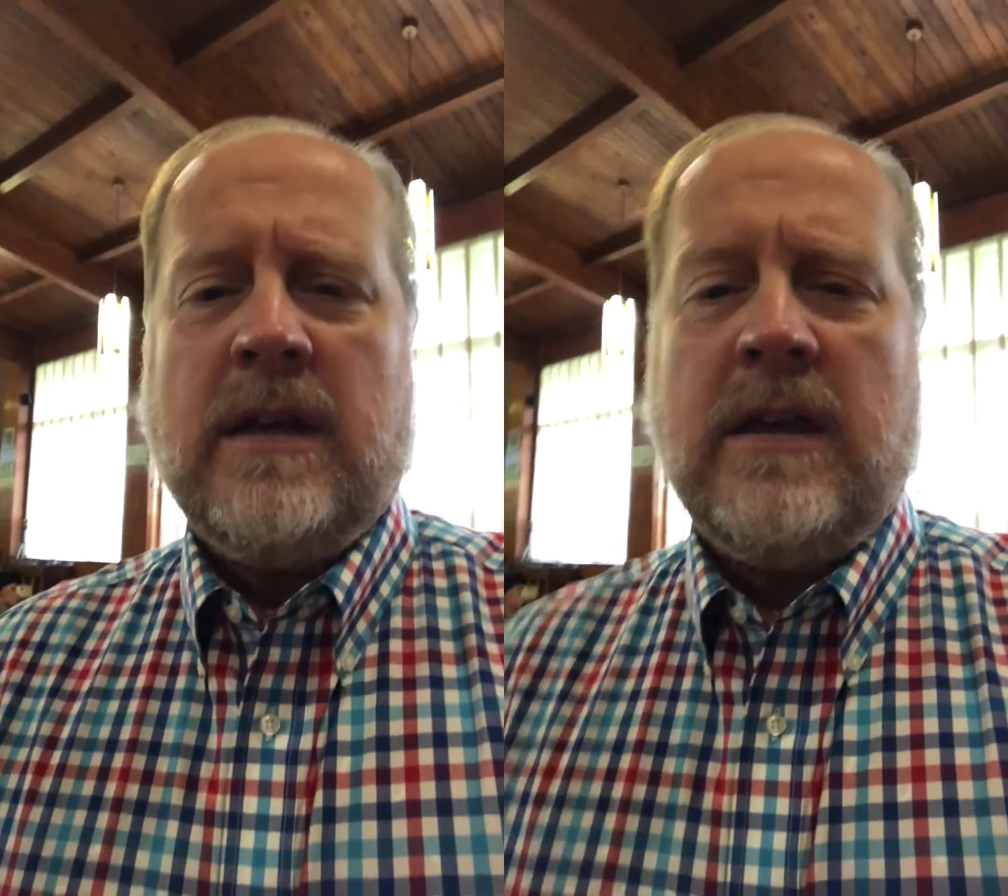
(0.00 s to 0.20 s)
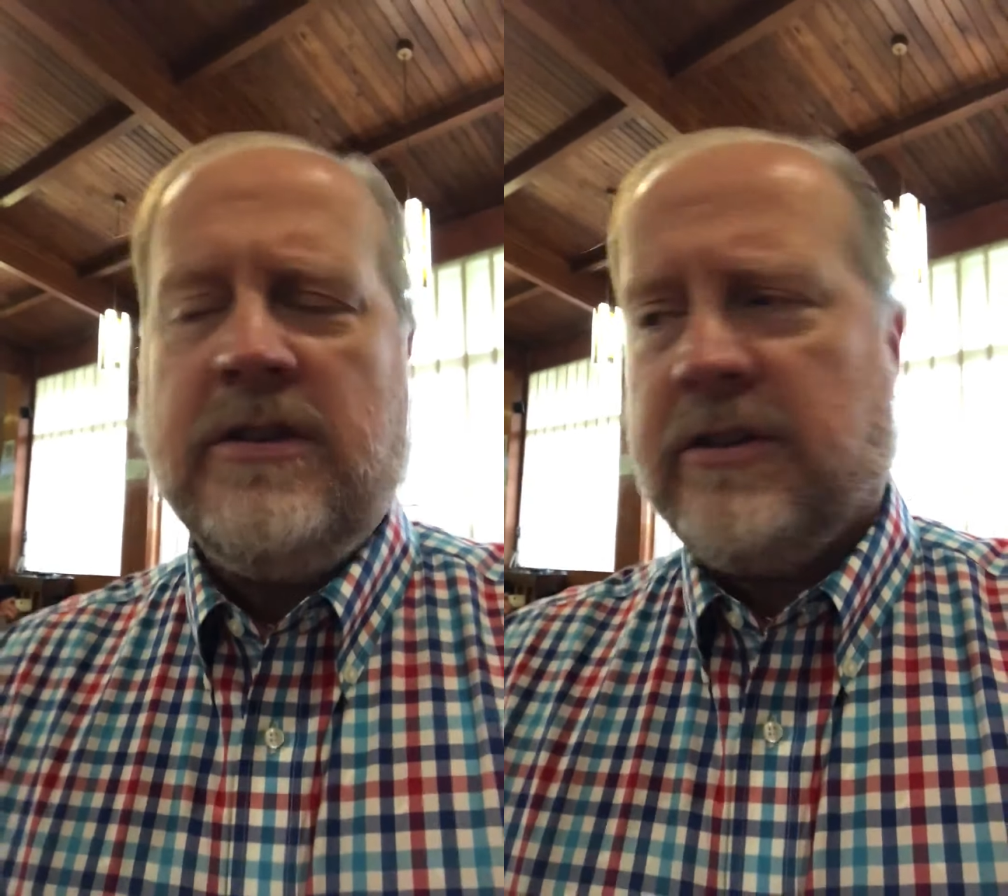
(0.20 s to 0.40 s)

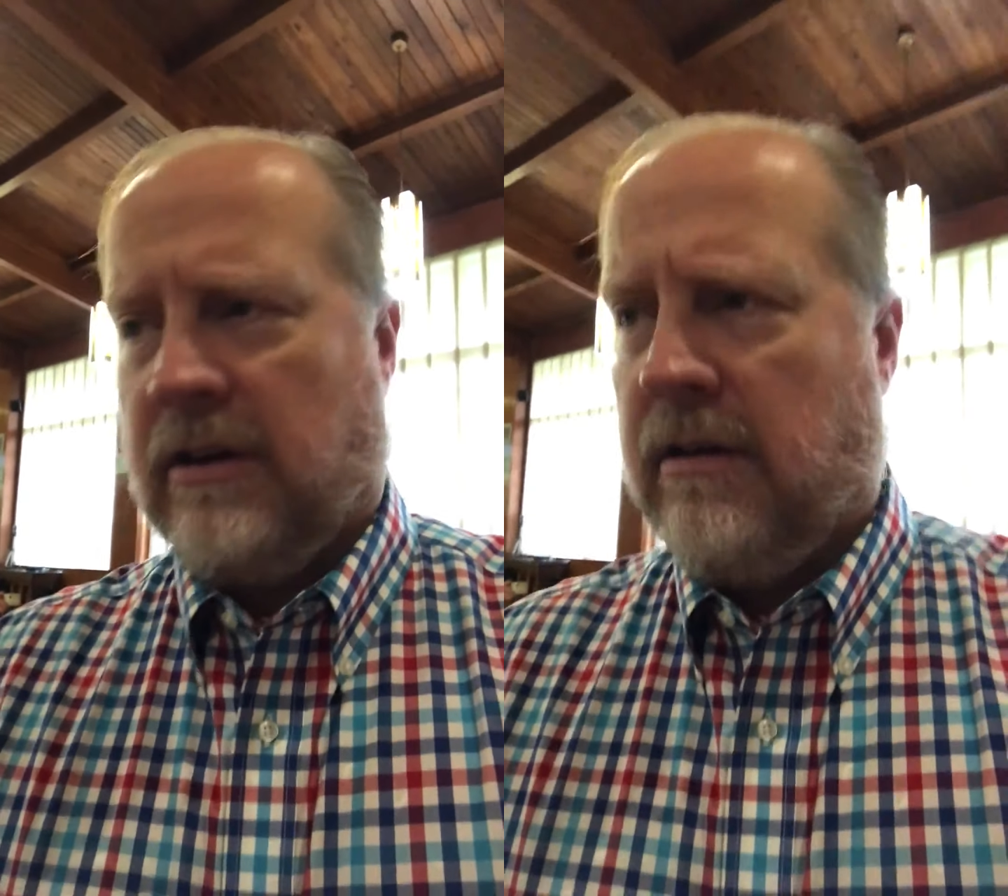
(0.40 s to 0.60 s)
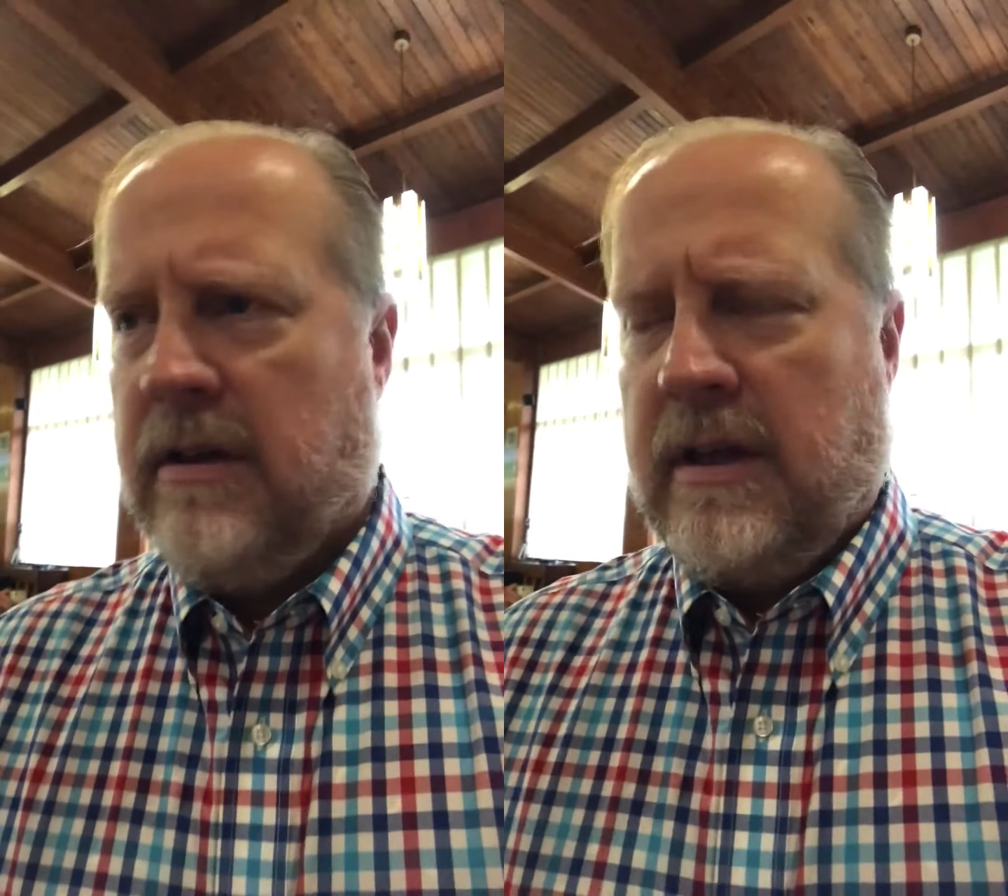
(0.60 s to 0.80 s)

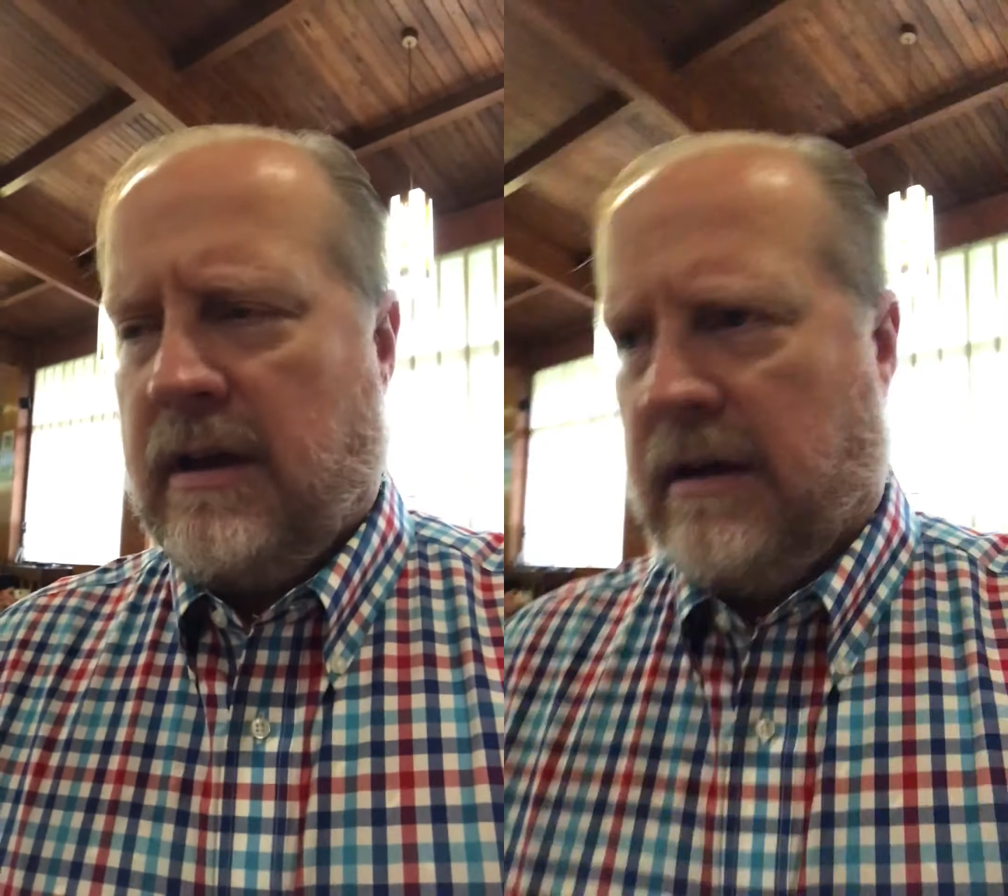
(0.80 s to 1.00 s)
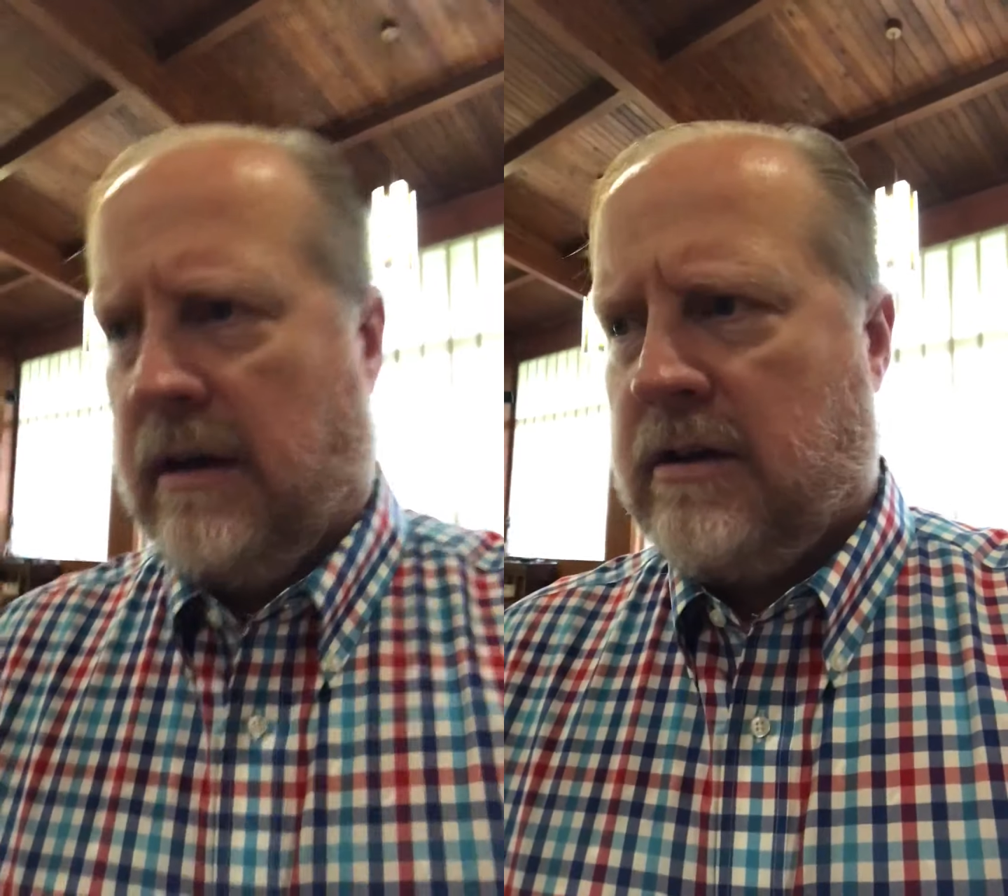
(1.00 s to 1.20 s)
Easter,
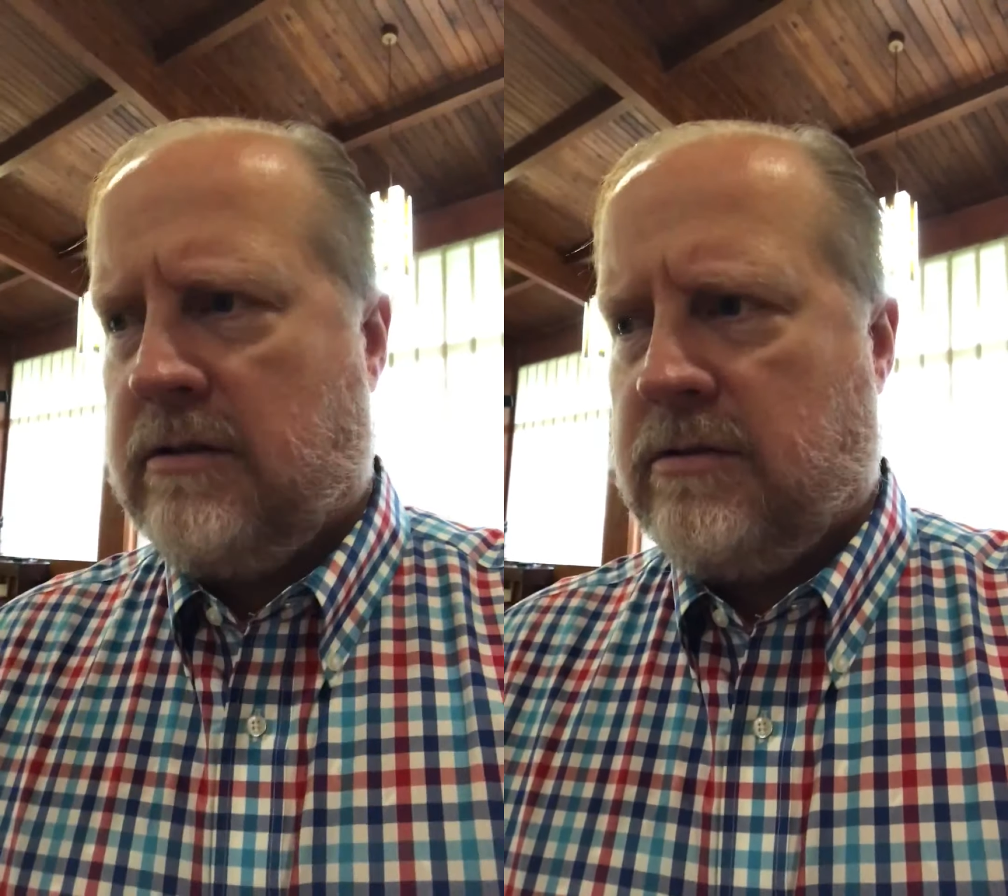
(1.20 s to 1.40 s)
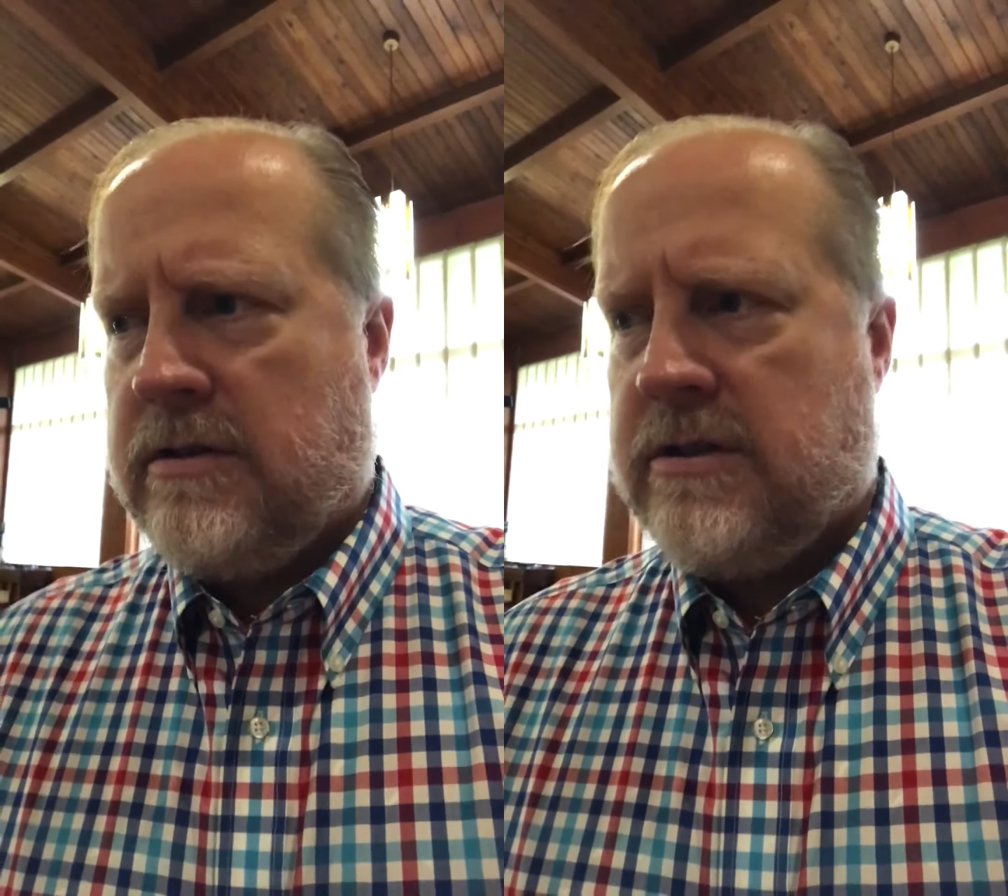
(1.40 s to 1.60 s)

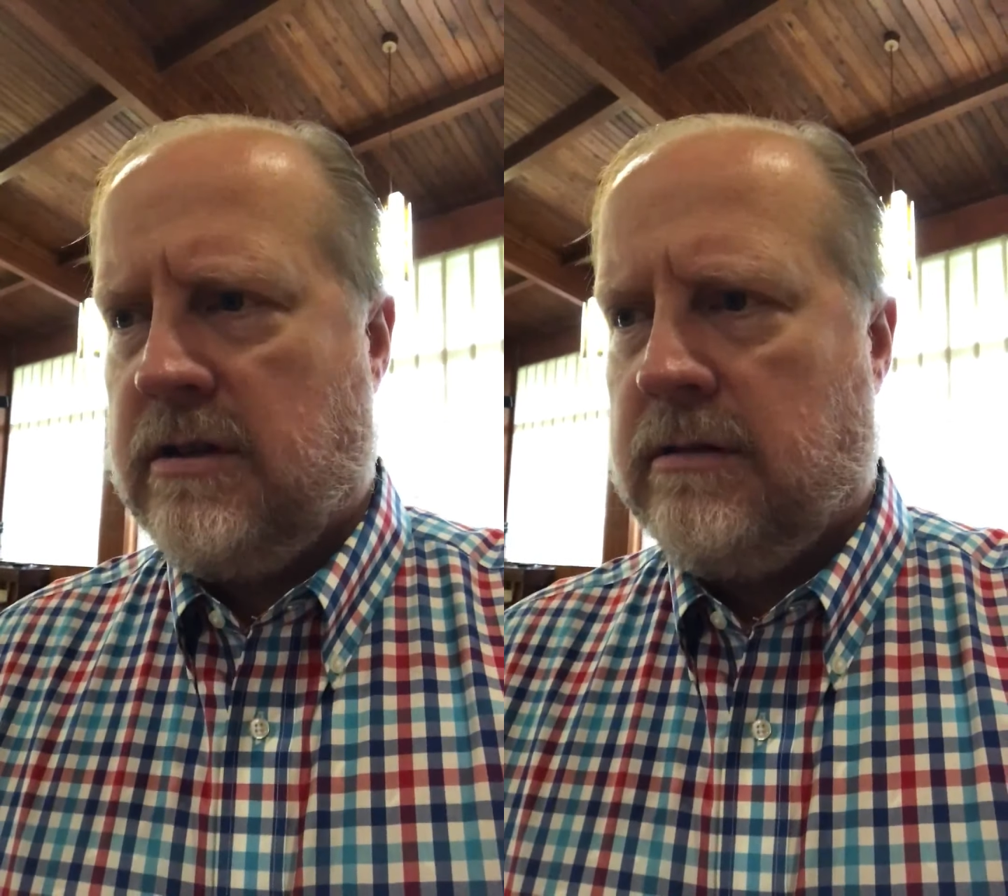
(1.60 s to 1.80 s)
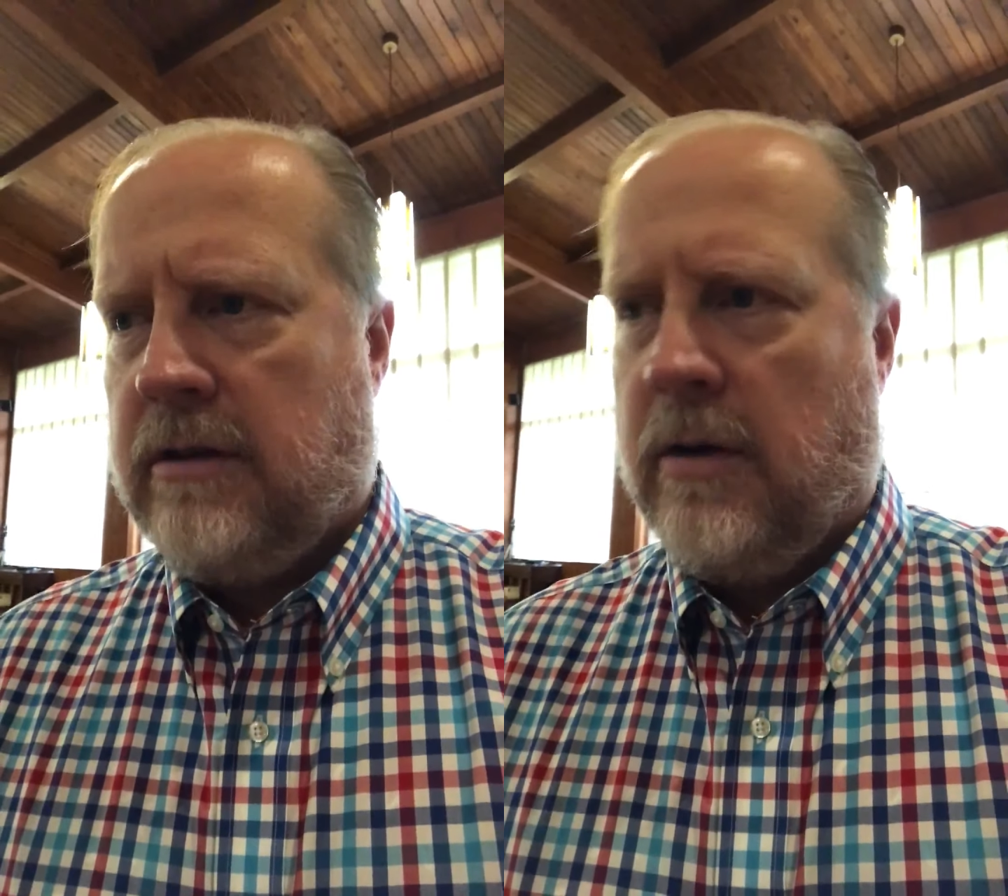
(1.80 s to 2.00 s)

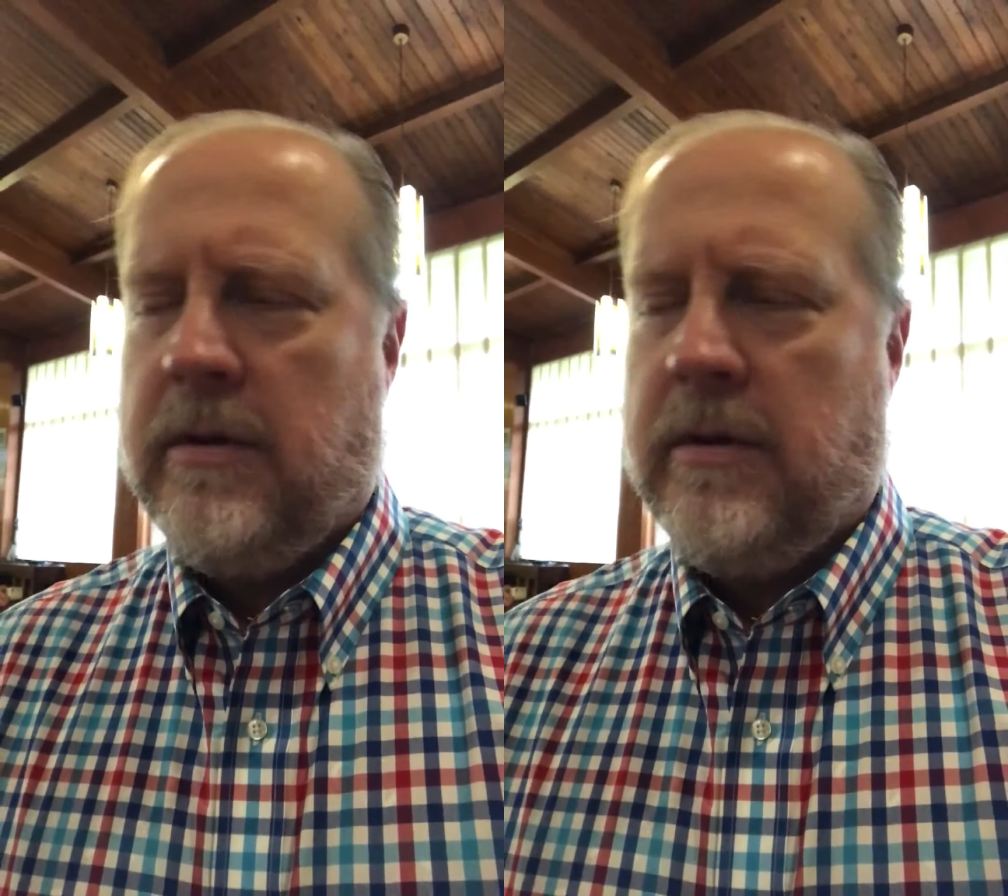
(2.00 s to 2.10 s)
Kristen, you know,